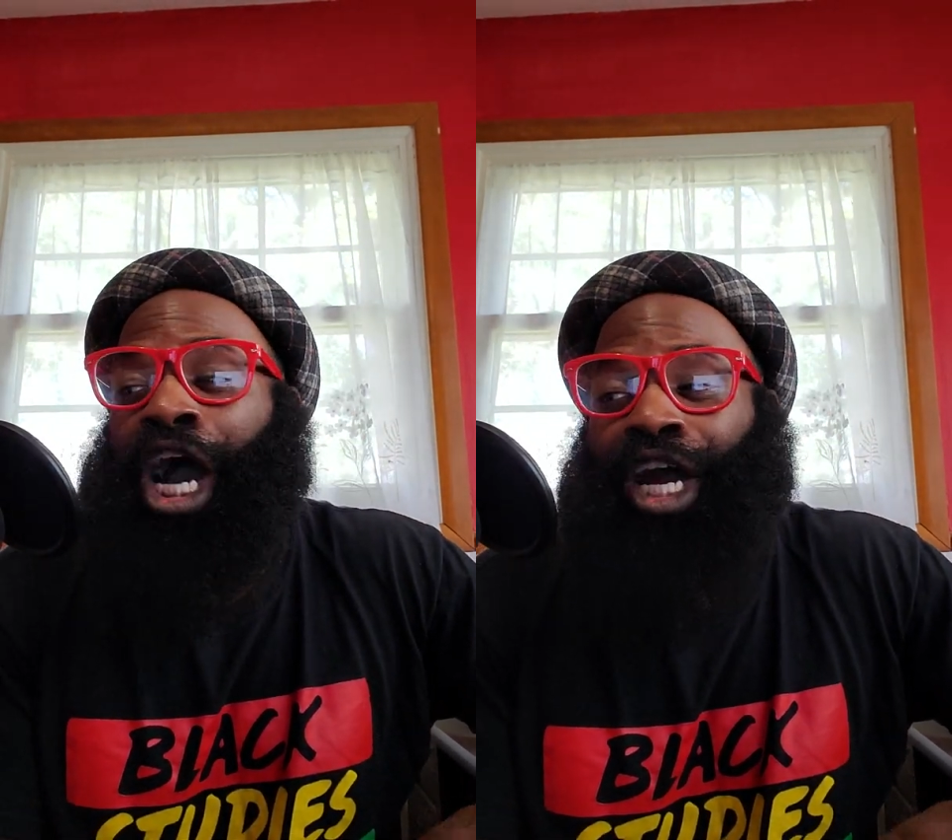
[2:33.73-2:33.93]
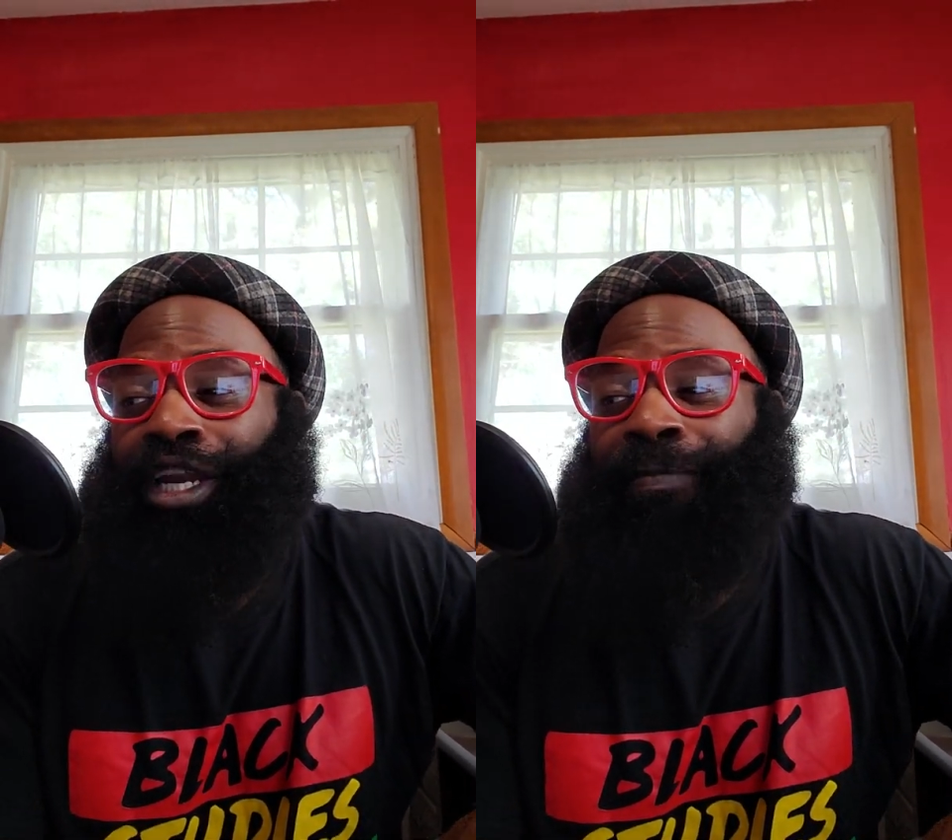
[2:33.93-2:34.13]

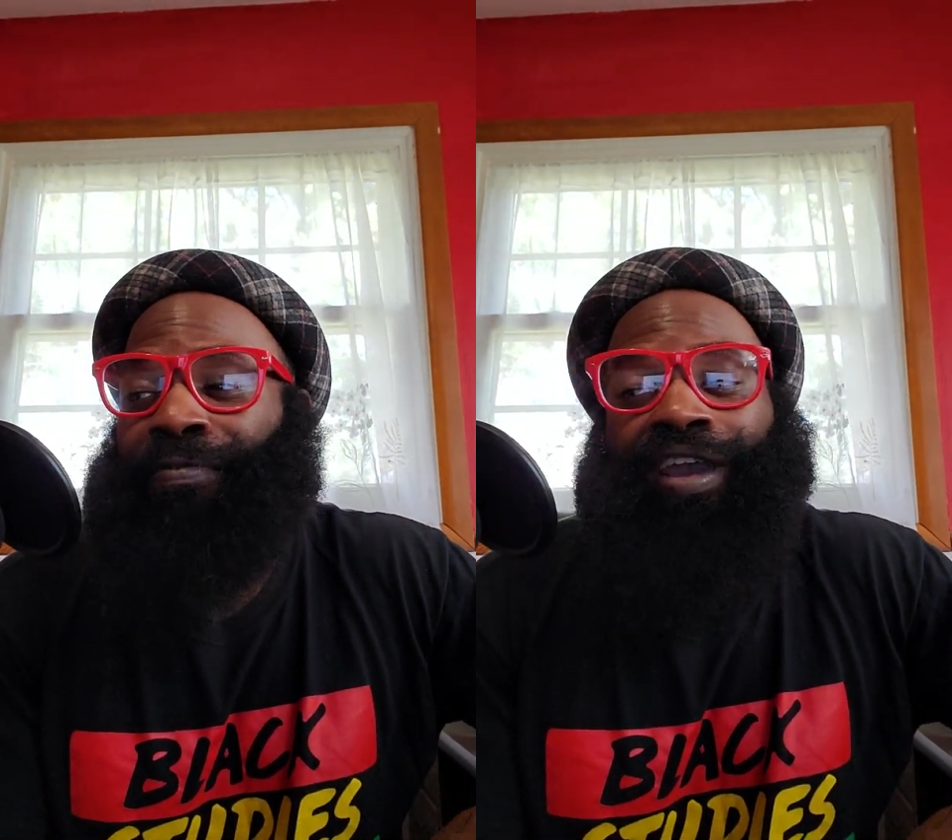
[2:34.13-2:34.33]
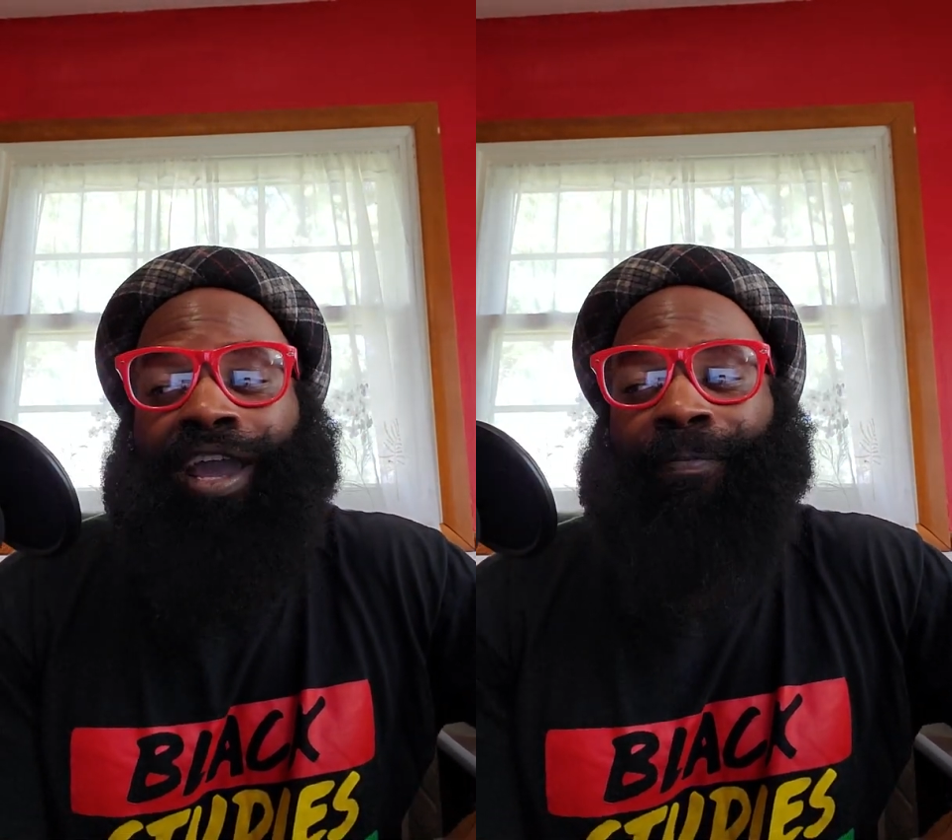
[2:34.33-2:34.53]
hunt and
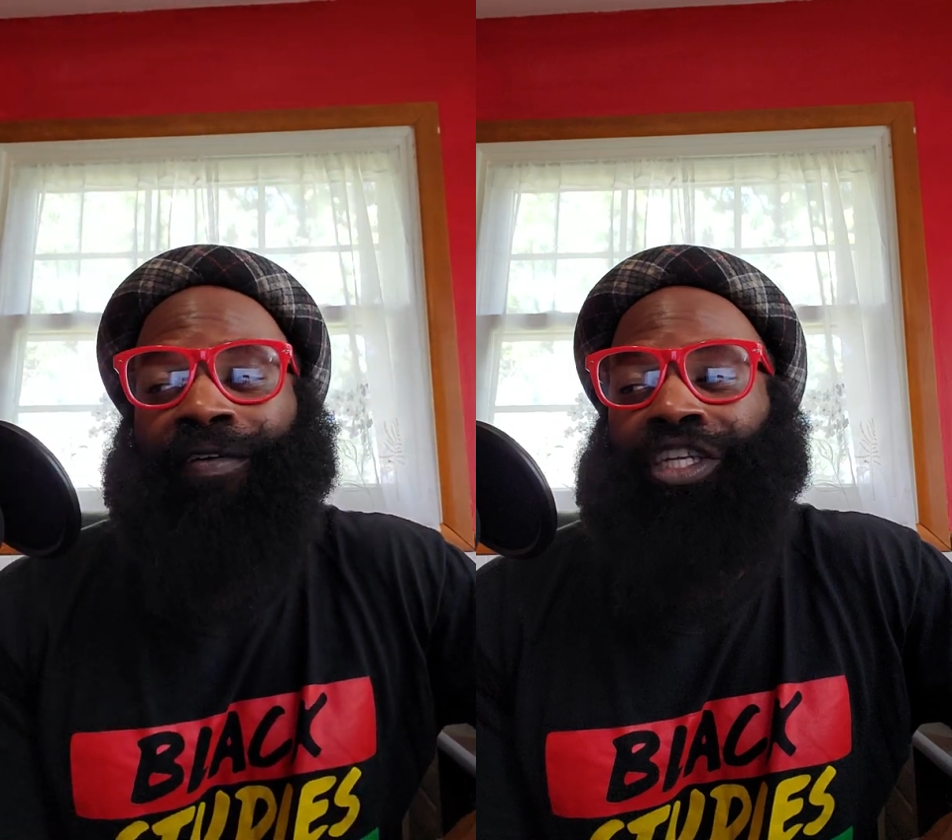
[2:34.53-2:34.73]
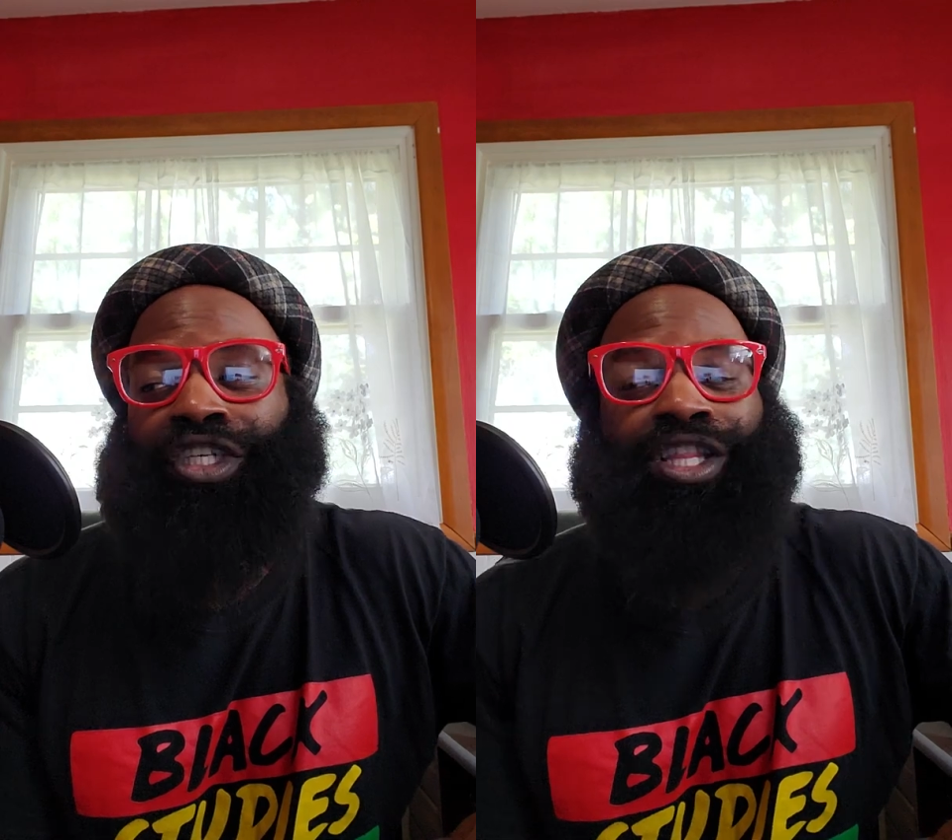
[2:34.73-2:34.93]
prey
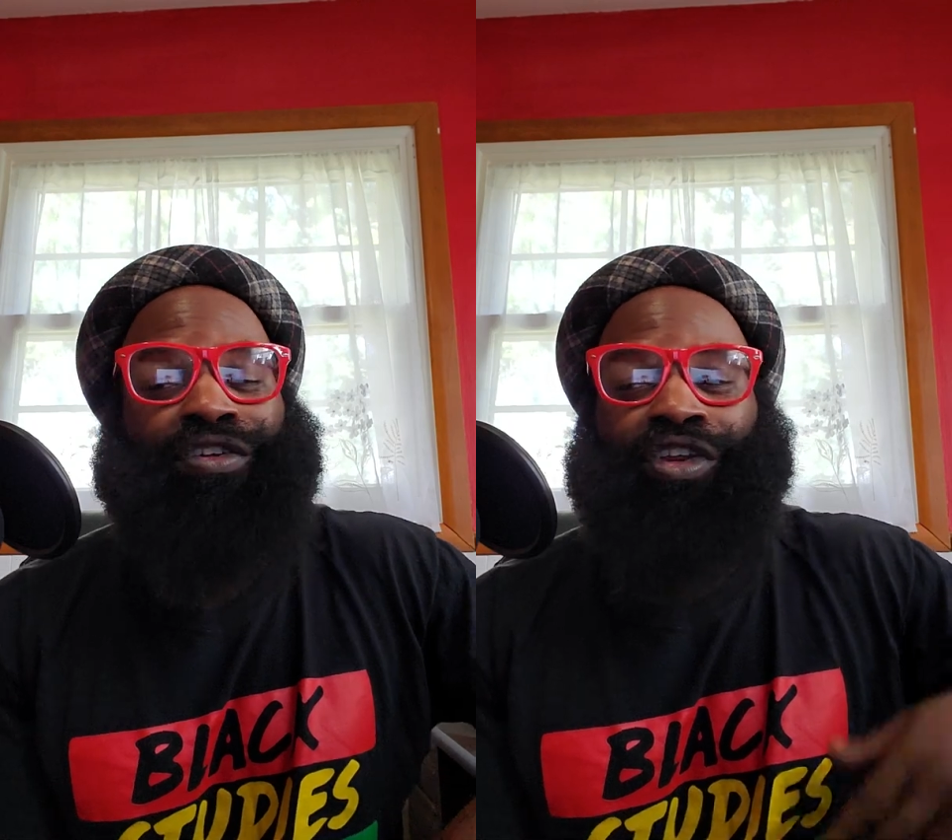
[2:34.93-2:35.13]
upon each other,